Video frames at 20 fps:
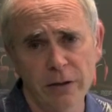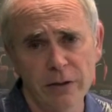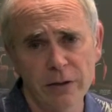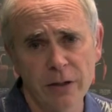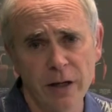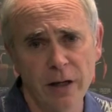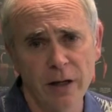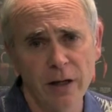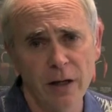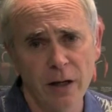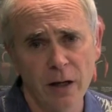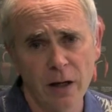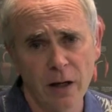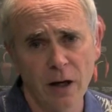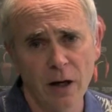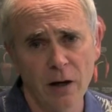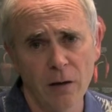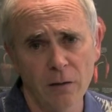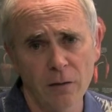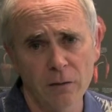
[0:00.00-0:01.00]
and say
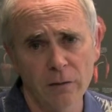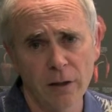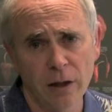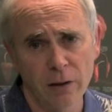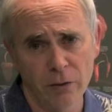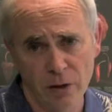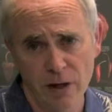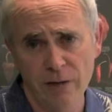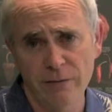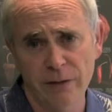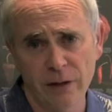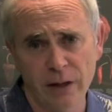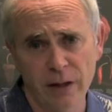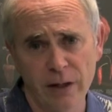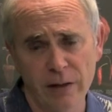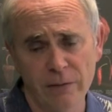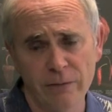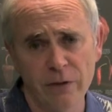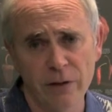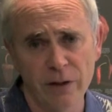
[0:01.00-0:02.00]
how grateful I
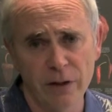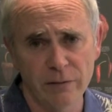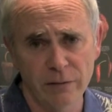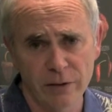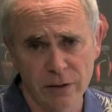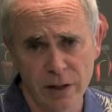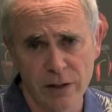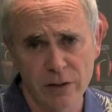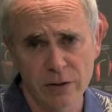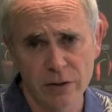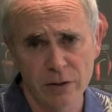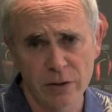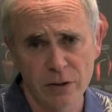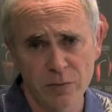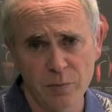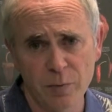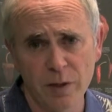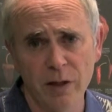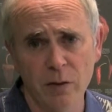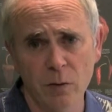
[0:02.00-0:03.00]
am for the invitation to
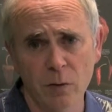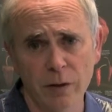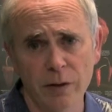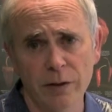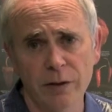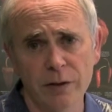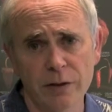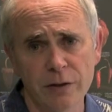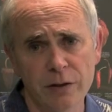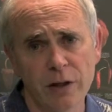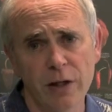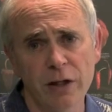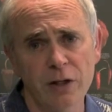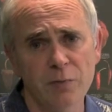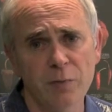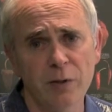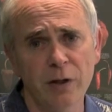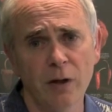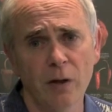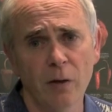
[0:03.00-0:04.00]
speak with the
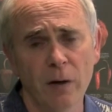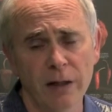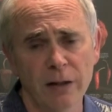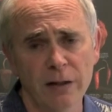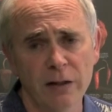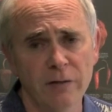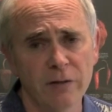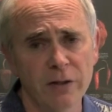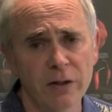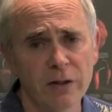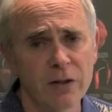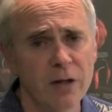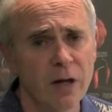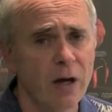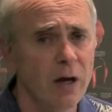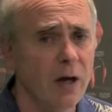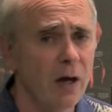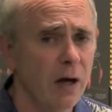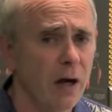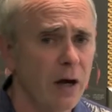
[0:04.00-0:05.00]
CSPO activities.
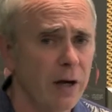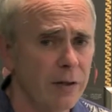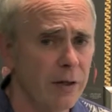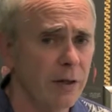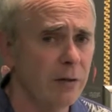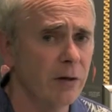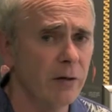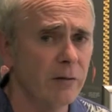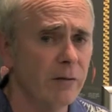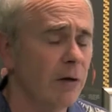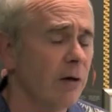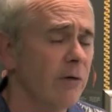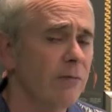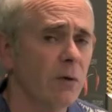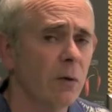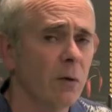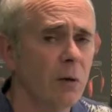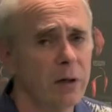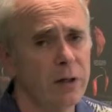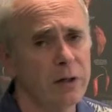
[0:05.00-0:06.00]
I think there are very
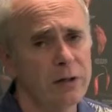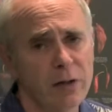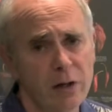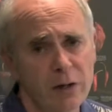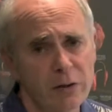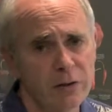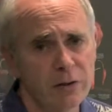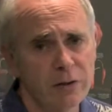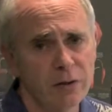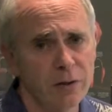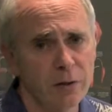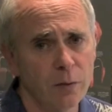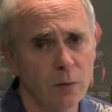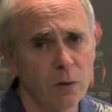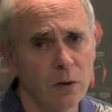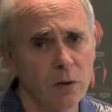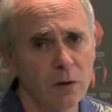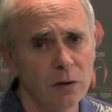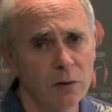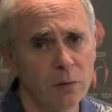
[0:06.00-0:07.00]
few organizations in the
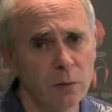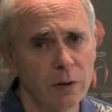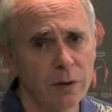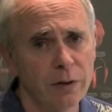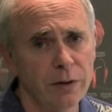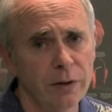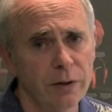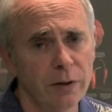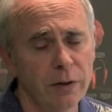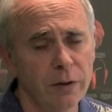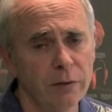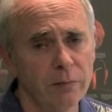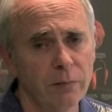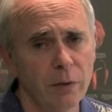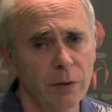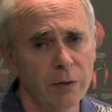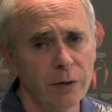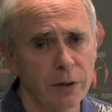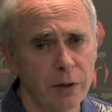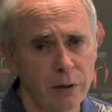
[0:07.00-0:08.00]
world with
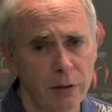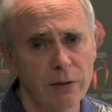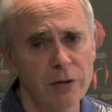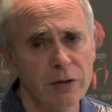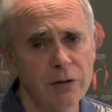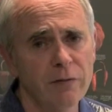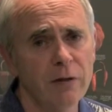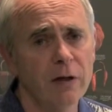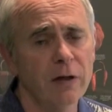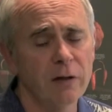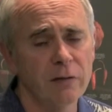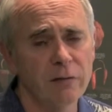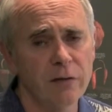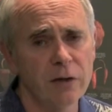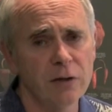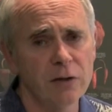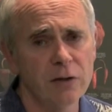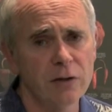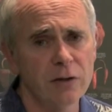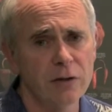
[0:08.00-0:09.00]
both the courage of their
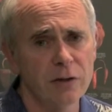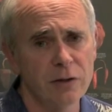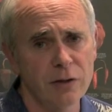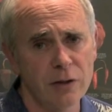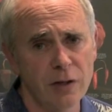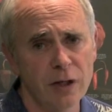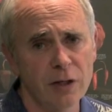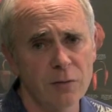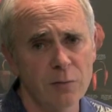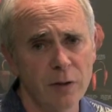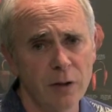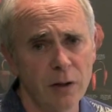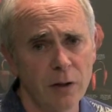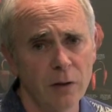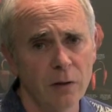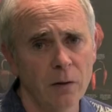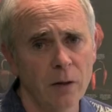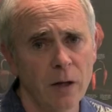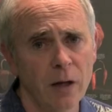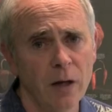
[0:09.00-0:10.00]
convictions that
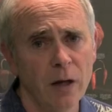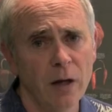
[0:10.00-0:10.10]
CSPO